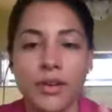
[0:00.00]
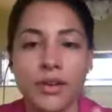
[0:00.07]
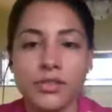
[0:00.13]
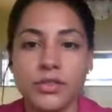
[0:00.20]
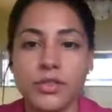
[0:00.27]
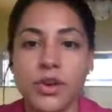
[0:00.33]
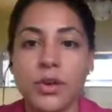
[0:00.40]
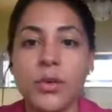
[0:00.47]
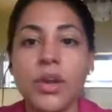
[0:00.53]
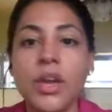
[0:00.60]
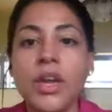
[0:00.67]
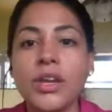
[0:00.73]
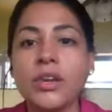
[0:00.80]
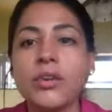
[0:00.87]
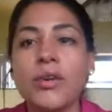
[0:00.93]
So
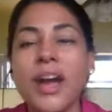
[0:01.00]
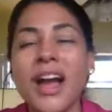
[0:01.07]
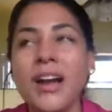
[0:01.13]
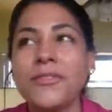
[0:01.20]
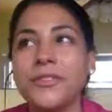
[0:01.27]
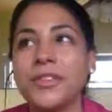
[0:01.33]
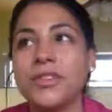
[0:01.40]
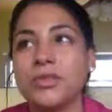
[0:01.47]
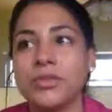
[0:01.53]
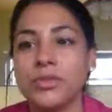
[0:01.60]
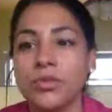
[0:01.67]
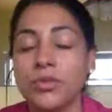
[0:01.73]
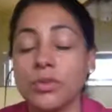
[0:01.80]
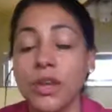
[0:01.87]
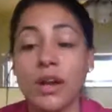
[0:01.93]
you don't have to use
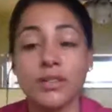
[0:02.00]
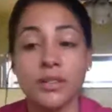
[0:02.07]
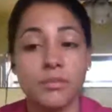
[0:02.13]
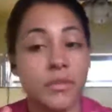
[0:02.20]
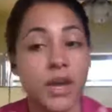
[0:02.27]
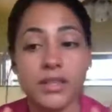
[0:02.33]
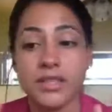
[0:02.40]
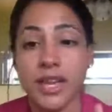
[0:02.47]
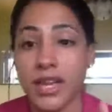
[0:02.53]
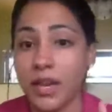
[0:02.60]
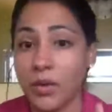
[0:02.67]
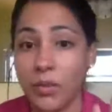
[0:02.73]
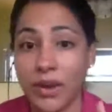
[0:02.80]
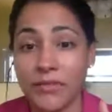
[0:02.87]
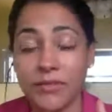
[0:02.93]
Google Docs. I'm not taking
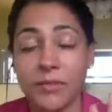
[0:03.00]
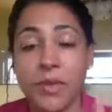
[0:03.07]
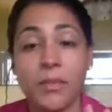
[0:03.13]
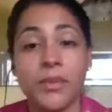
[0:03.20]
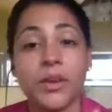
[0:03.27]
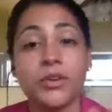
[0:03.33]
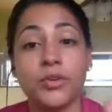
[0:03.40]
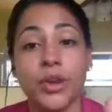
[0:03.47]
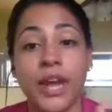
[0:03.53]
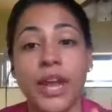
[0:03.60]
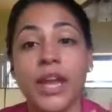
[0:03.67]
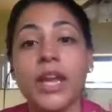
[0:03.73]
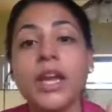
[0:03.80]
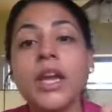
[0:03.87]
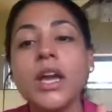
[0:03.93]
away from them. They're great.
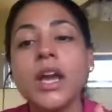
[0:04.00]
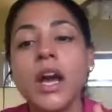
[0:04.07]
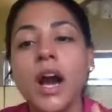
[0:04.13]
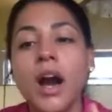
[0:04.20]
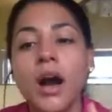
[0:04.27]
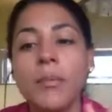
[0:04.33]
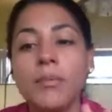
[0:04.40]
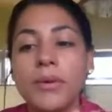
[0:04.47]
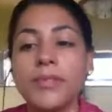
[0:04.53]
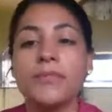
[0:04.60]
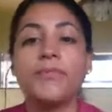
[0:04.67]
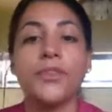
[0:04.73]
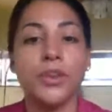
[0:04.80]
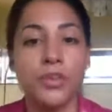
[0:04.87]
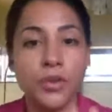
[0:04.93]
But
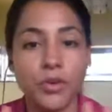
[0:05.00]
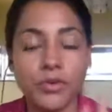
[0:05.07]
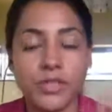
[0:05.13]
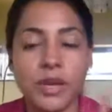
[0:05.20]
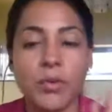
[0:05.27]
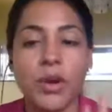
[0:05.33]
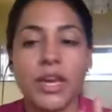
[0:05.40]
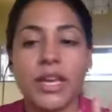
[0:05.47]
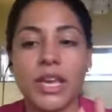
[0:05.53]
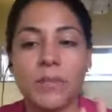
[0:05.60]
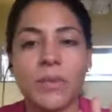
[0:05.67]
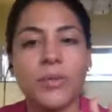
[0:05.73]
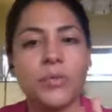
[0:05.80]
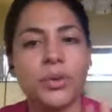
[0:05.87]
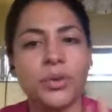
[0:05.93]
for those that want to keep it
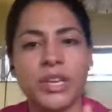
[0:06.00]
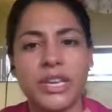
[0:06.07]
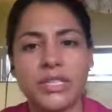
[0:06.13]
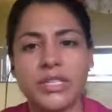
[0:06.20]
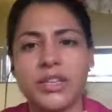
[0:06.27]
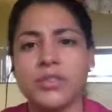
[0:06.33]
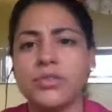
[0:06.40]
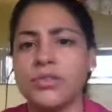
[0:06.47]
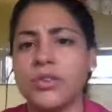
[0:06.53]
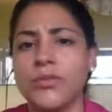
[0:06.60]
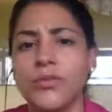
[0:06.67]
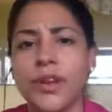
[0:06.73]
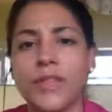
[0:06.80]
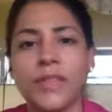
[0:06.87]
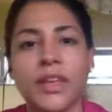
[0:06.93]
real easy and
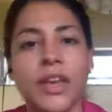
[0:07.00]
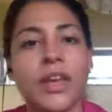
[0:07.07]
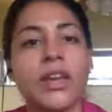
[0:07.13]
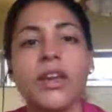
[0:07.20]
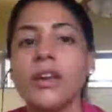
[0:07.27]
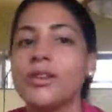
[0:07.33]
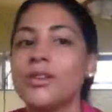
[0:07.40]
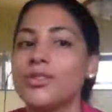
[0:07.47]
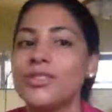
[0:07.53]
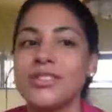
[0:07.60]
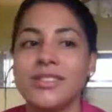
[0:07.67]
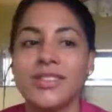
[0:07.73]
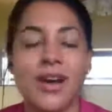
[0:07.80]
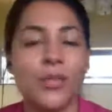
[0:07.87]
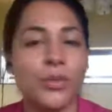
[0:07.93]
user-friendly, you just
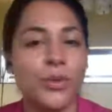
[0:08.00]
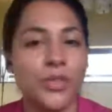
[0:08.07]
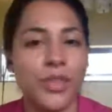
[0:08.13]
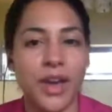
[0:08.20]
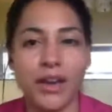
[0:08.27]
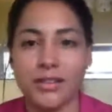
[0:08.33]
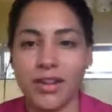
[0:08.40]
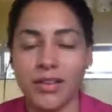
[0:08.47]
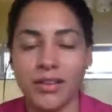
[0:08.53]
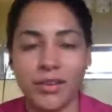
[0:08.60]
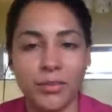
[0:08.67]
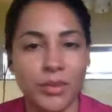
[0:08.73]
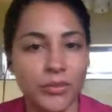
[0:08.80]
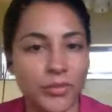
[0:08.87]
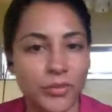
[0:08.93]
download that
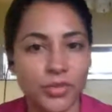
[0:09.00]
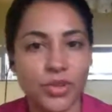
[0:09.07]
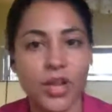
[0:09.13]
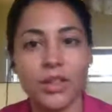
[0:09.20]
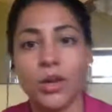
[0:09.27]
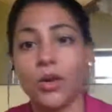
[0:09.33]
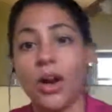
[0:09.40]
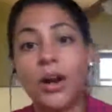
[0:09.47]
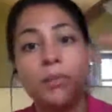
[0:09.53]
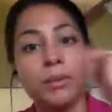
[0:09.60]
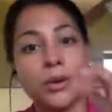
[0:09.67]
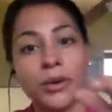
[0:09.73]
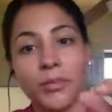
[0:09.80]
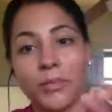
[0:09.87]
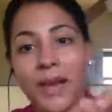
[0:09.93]
document from Trello, upload
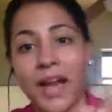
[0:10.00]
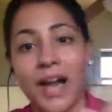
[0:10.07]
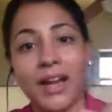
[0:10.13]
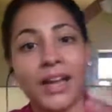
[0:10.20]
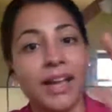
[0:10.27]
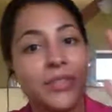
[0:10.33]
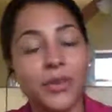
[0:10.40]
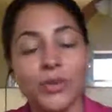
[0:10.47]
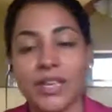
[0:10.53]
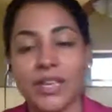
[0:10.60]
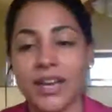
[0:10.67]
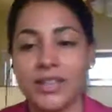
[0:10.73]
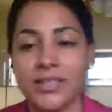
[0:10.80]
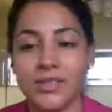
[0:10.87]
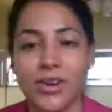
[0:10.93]
it back, and those
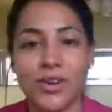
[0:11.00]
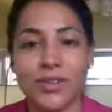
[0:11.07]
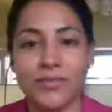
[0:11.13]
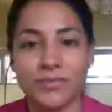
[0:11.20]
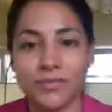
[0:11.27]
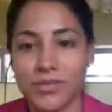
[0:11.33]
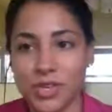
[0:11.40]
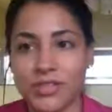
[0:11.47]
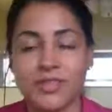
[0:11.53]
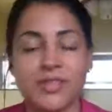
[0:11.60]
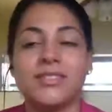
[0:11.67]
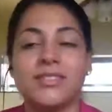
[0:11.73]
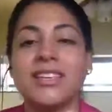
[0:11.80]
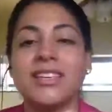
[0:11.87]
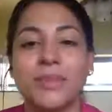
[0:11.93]
edits are just as
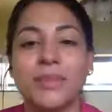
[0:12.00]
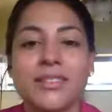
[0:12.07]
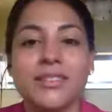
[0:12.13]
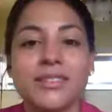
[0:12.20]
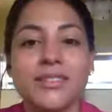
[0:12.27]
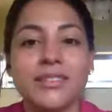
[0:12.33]
seamless.